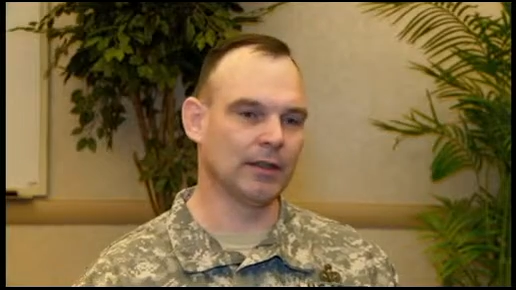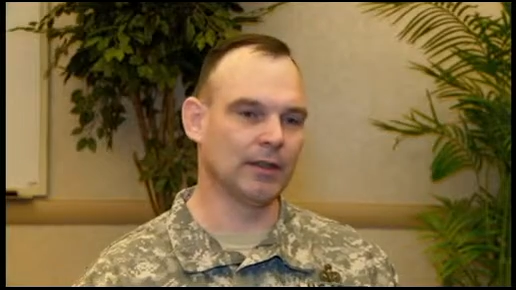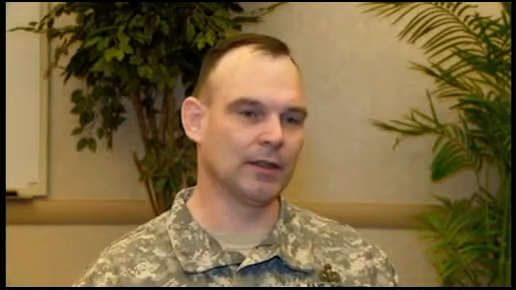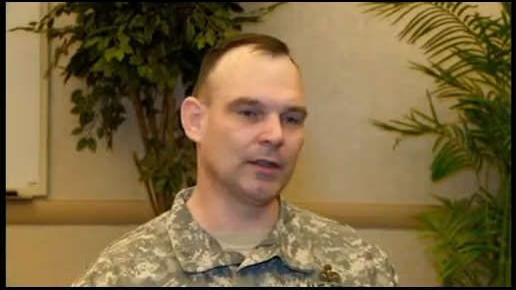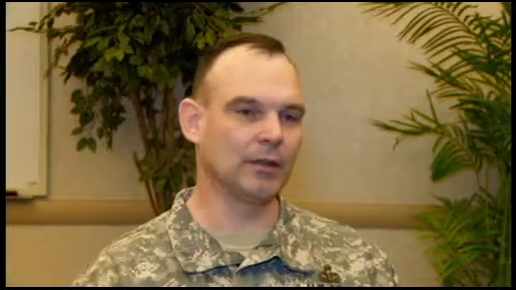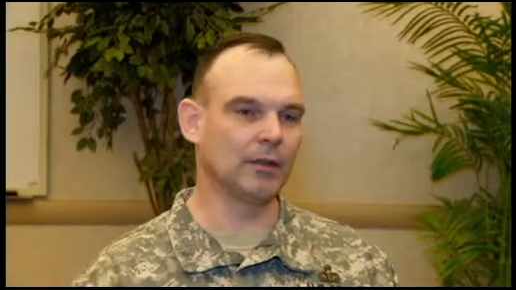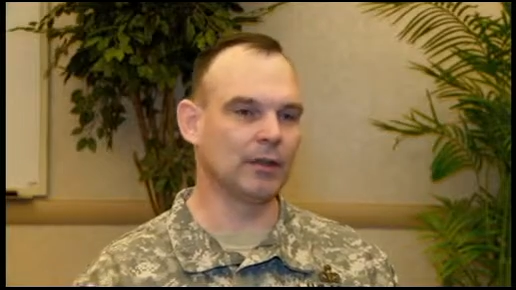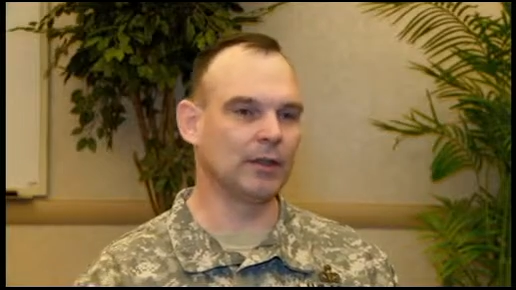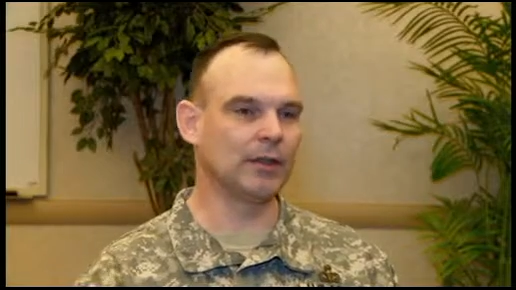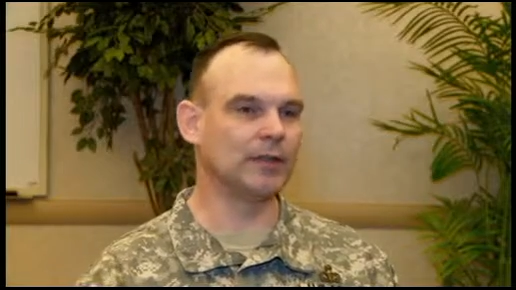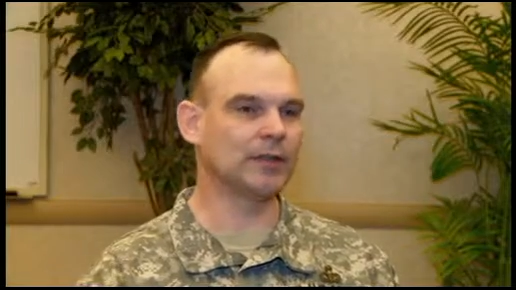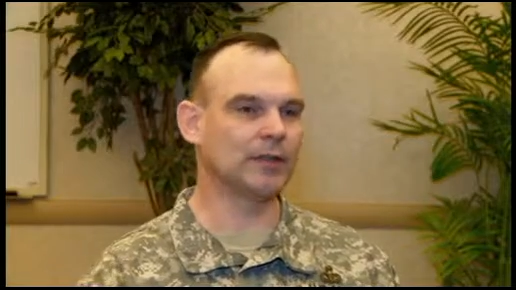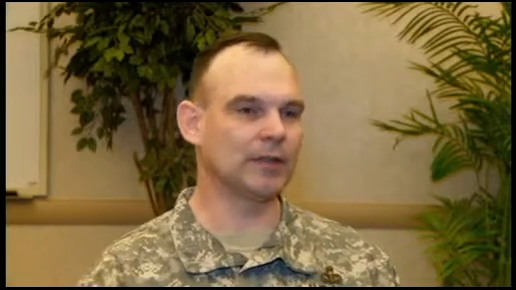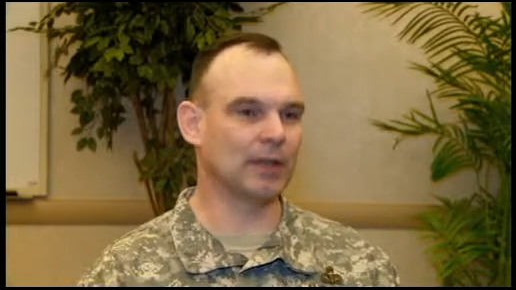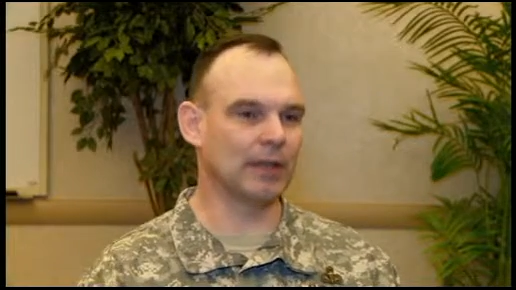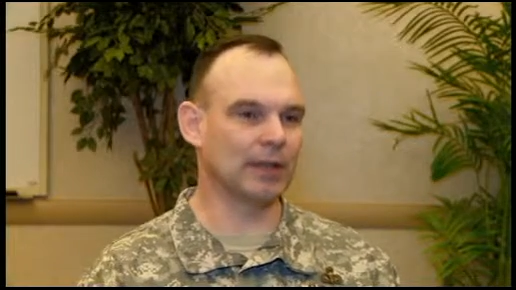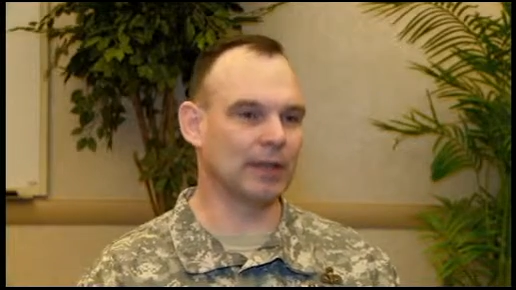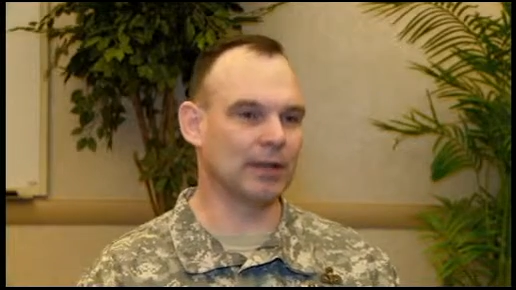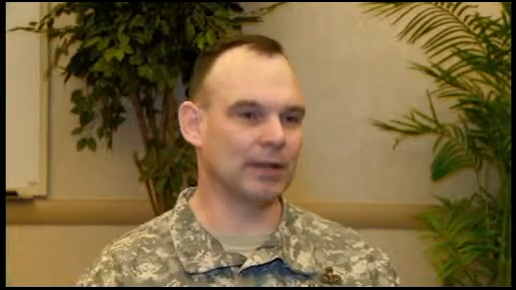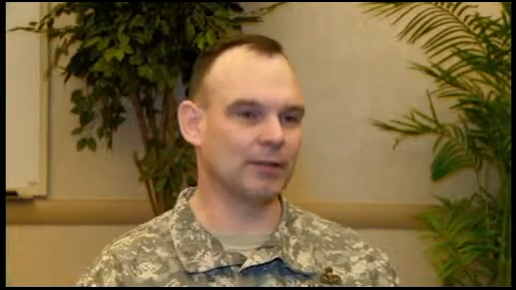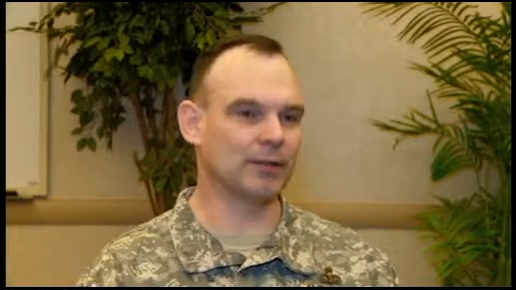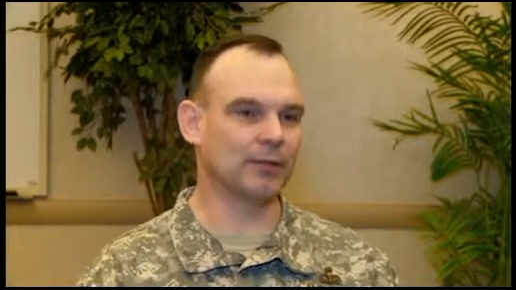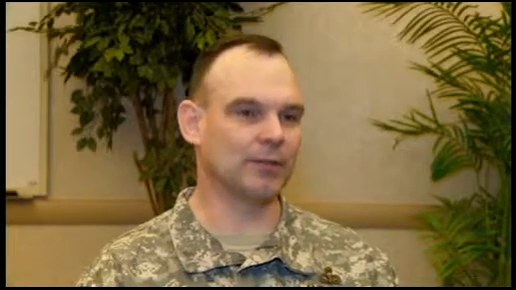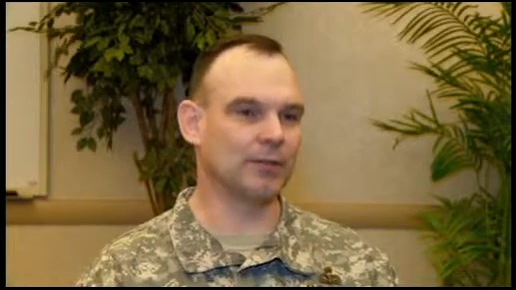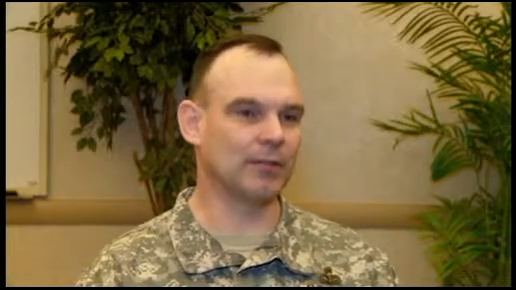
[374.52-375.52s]
Uh, who
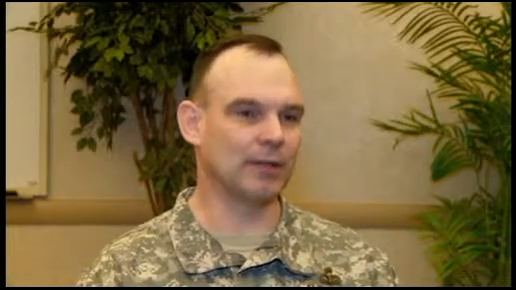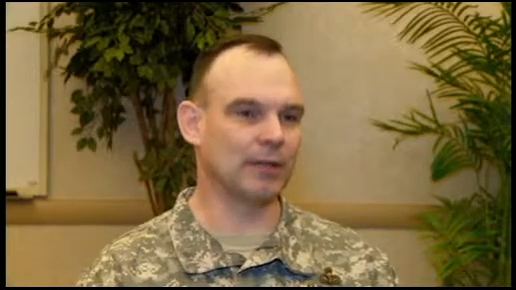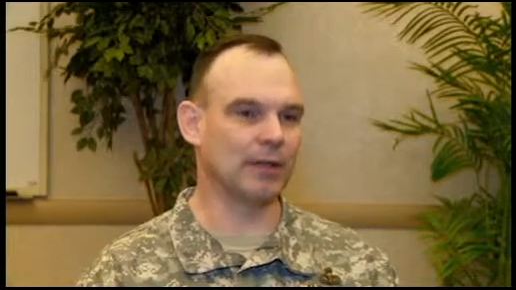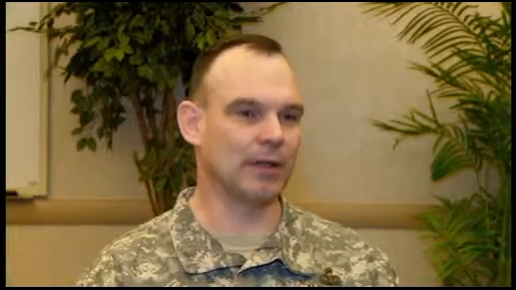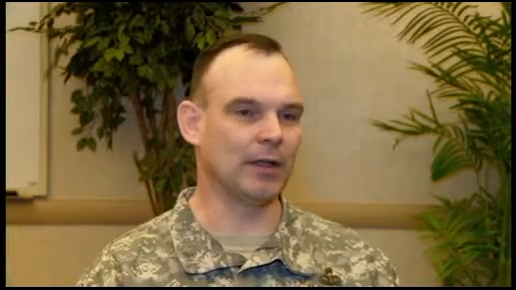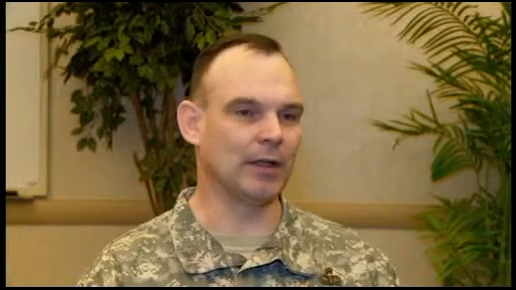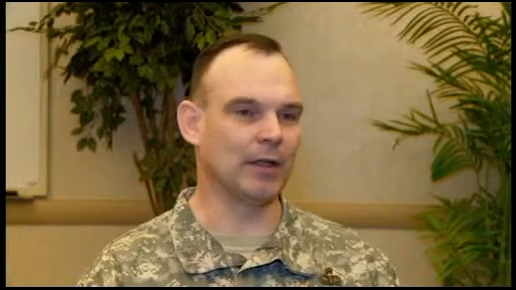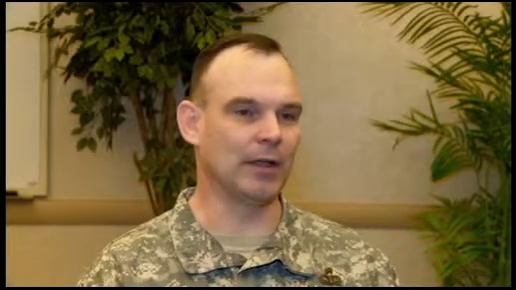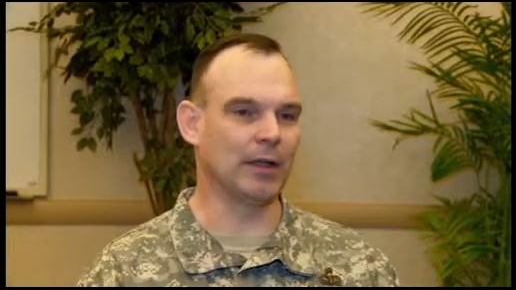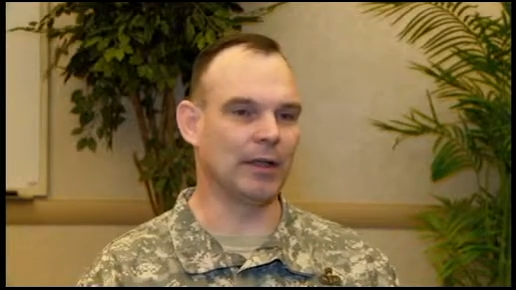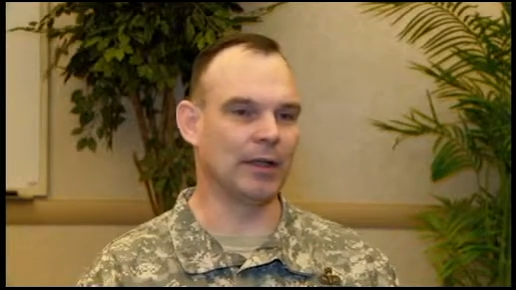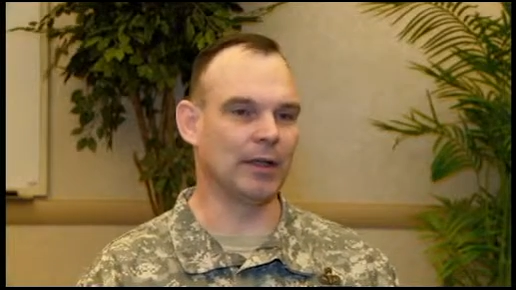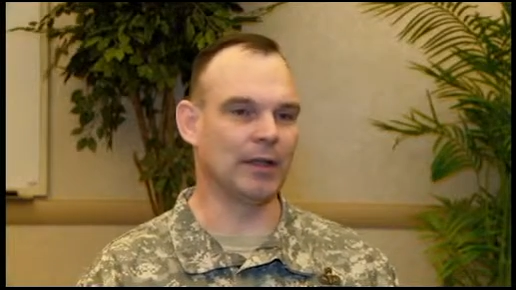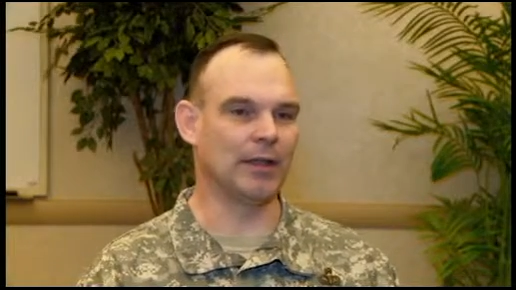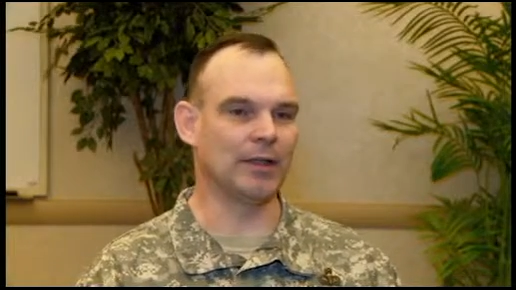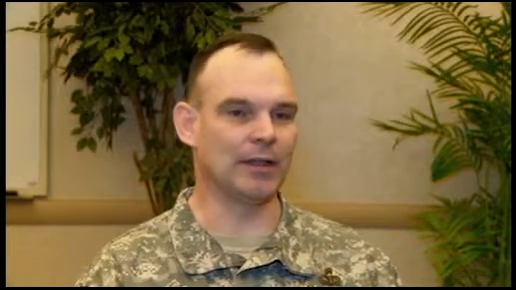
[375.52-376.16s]
decides? And, and,